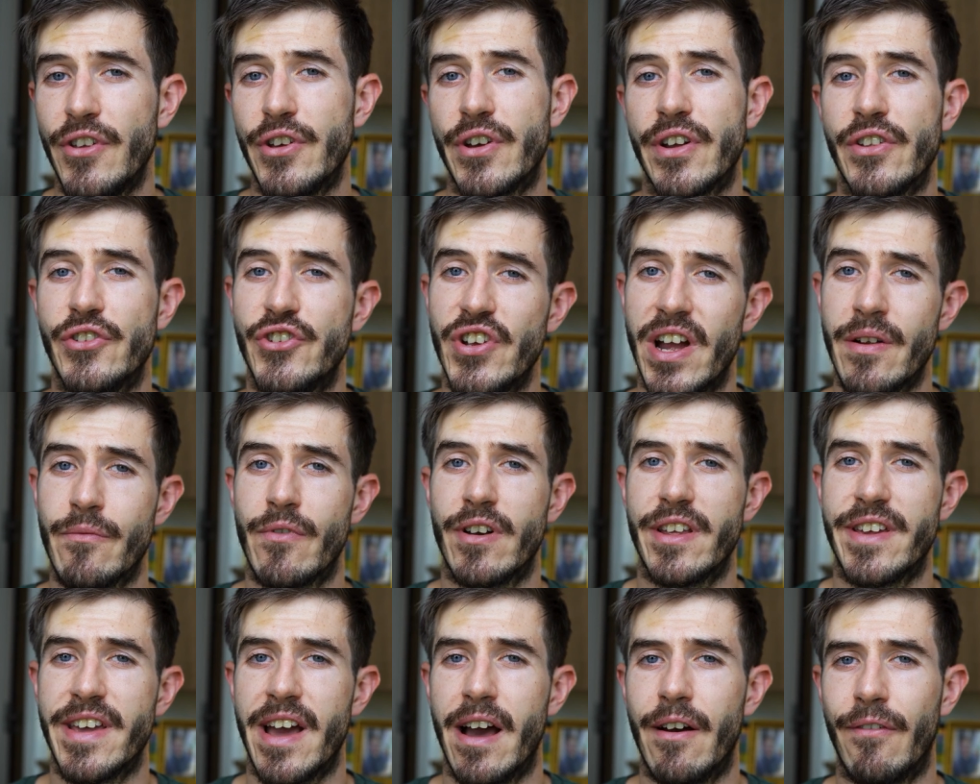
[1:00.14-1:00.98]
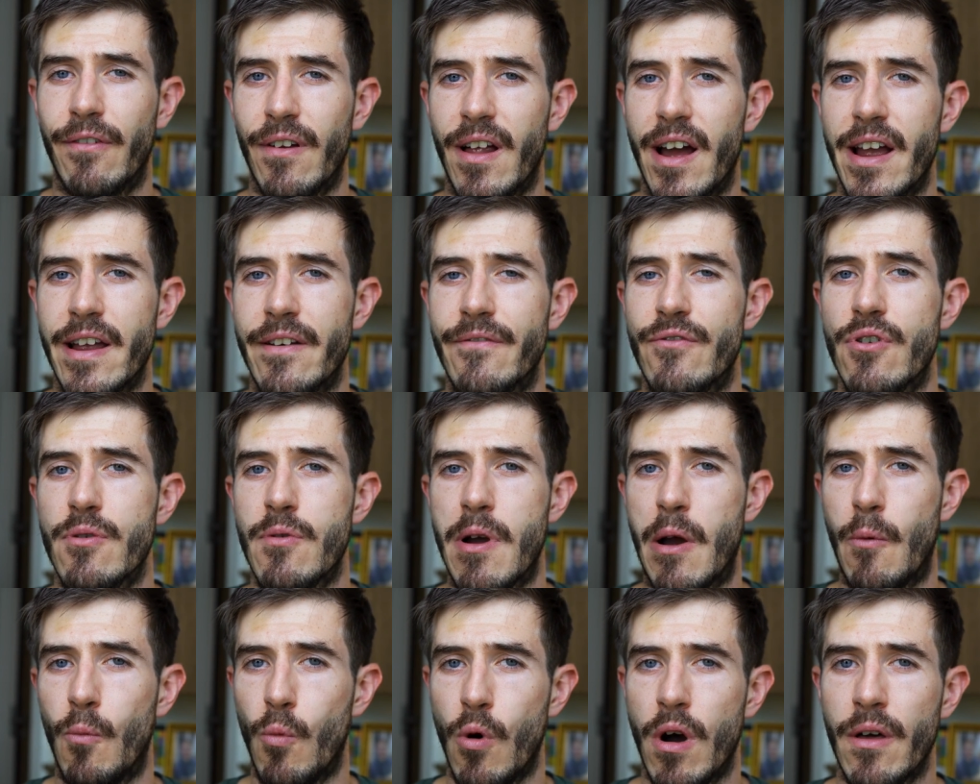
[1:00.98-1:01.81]
you can generally get a flight for
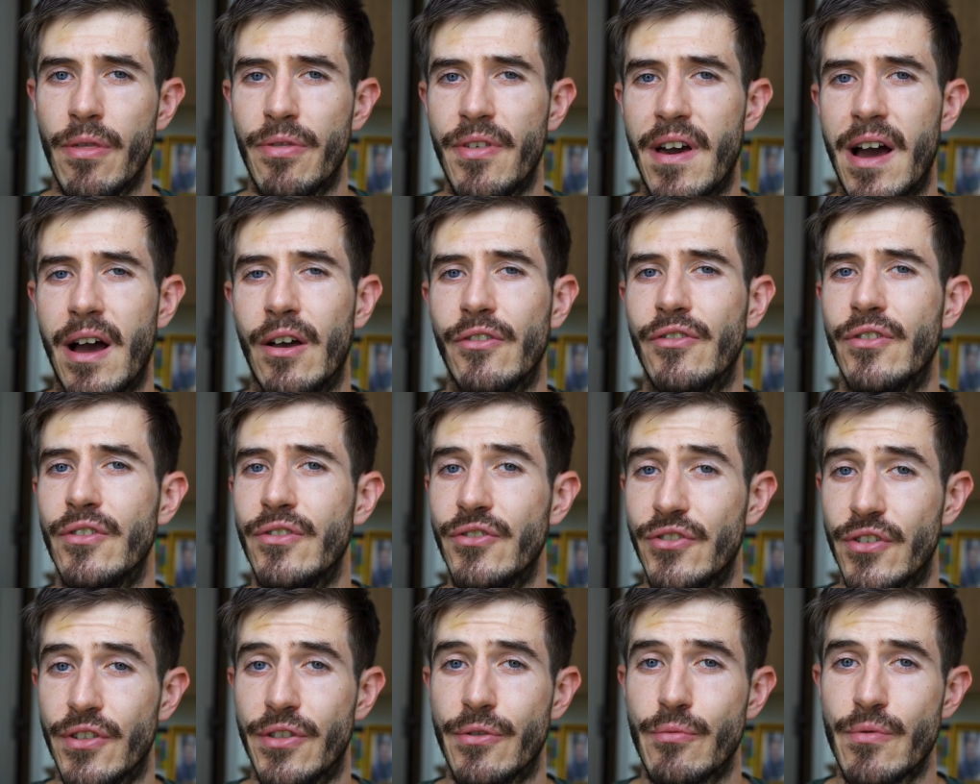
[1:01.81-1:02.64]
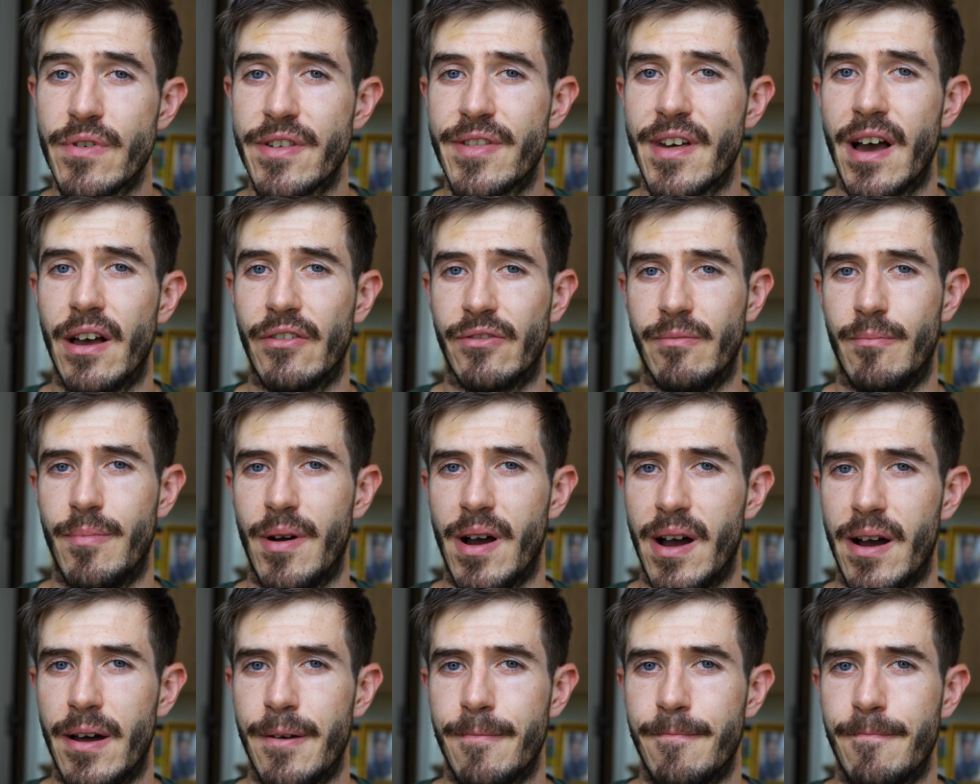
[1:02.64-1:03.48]
around 1,000 to 3,000
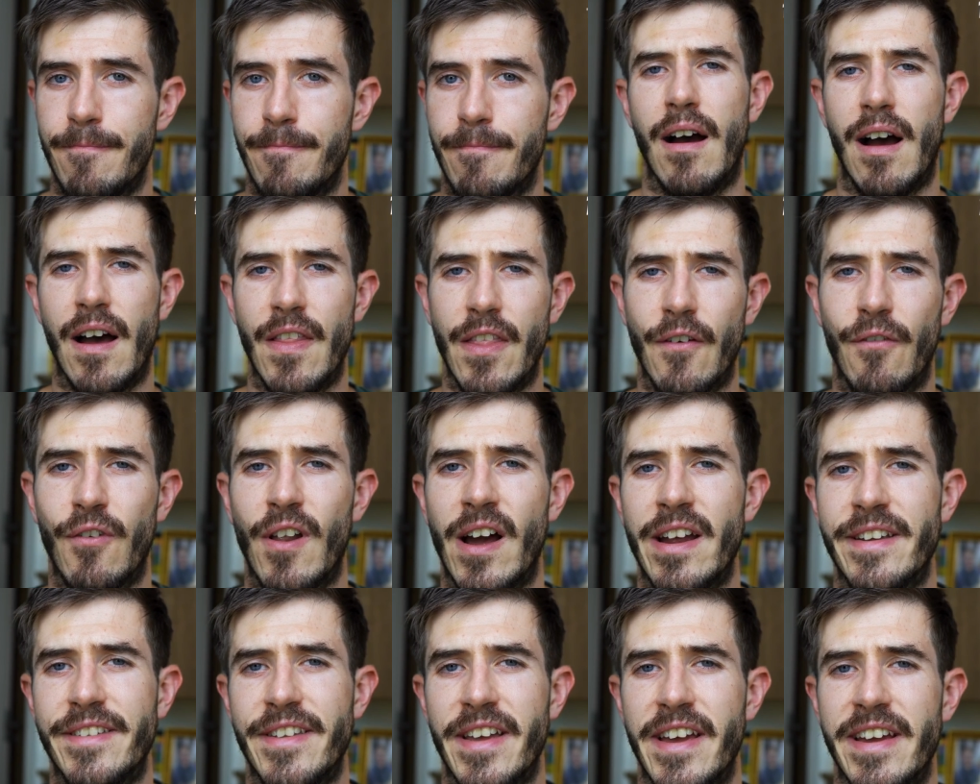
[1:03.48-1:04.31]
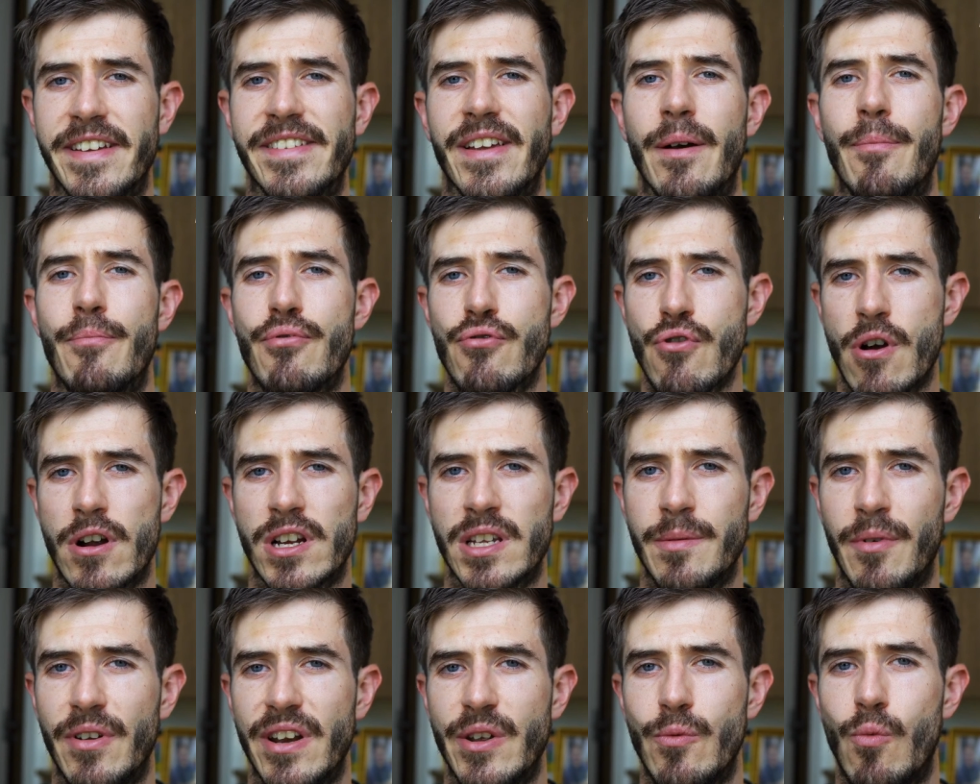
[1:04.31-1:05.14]
baht. And the flight takes
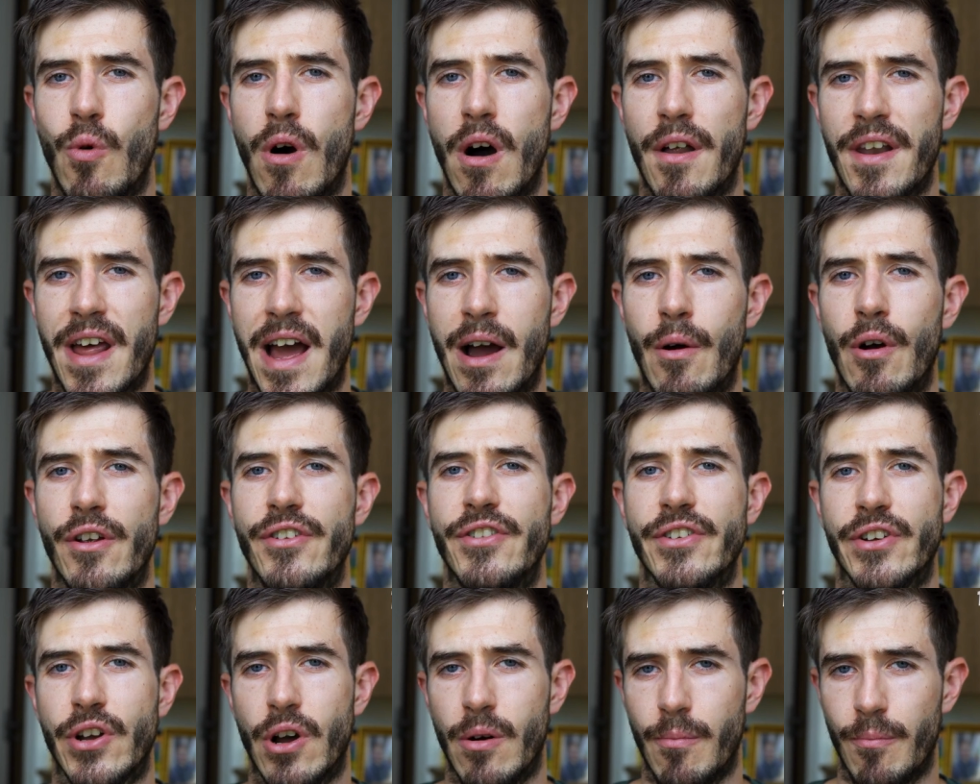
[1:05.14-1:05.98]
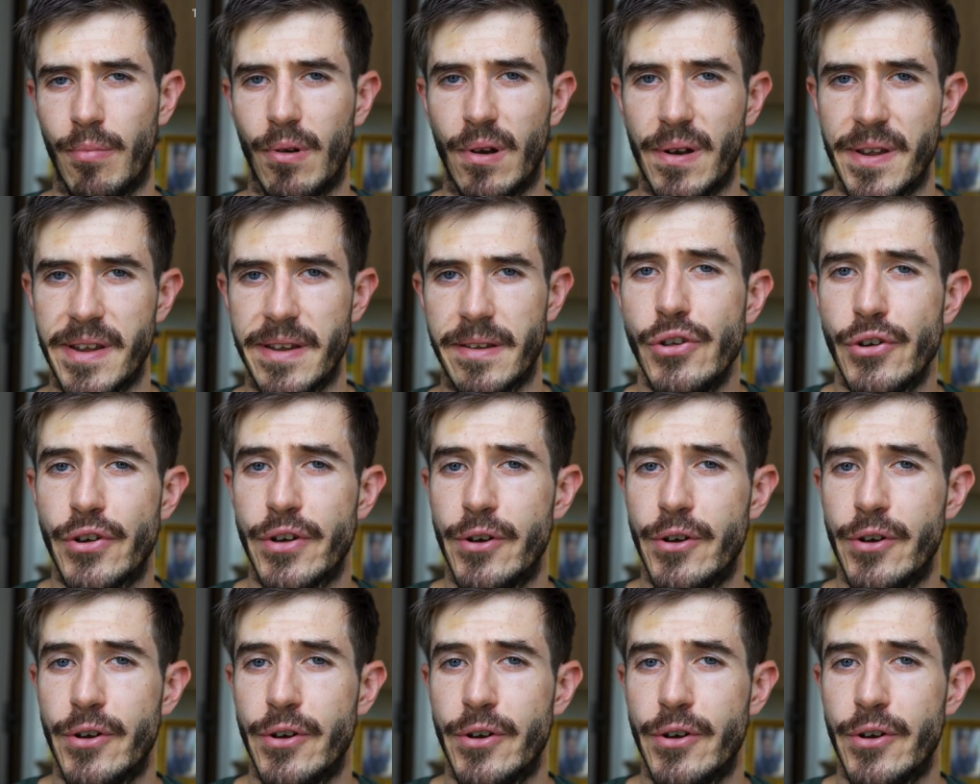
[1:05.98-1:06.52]
approximately 1 hour to complete. You